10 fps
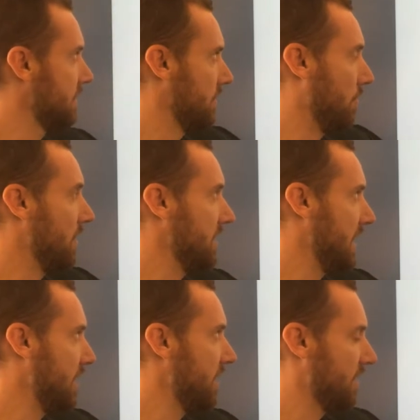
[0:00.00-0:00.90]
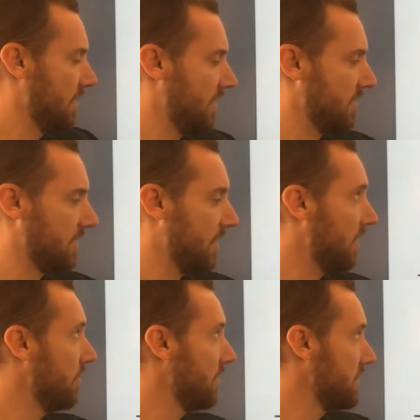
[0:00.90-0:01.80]
So 1/10, it's going to go
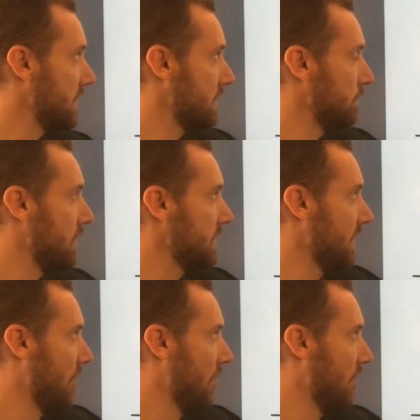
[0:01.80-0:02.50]
in the tenths place.